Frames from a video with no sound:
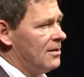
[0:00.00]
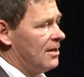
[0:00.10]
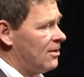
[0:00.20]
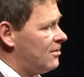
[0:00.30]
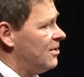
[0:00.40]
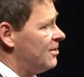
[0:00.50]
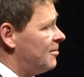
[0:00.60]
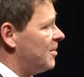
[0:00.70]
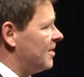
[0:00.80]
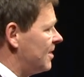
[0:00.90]
and not hit it,
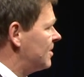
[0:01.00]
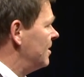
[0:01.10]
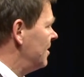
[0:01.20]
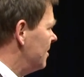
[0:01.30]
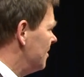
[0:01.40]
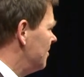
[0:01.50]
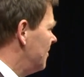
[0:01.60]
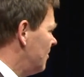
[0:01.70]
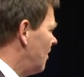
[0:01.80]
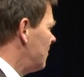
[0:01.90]
but actually um,
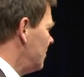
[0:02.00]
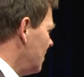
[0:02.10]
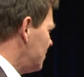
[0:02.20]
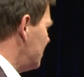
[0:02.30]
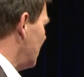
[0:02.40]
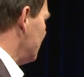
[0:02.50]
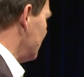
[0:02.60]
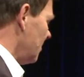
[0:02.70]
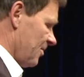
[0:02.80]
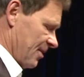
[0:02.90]
softly touch down on
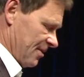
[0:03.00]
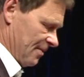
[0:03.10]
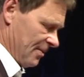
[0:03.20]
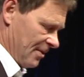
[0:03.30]
it rather,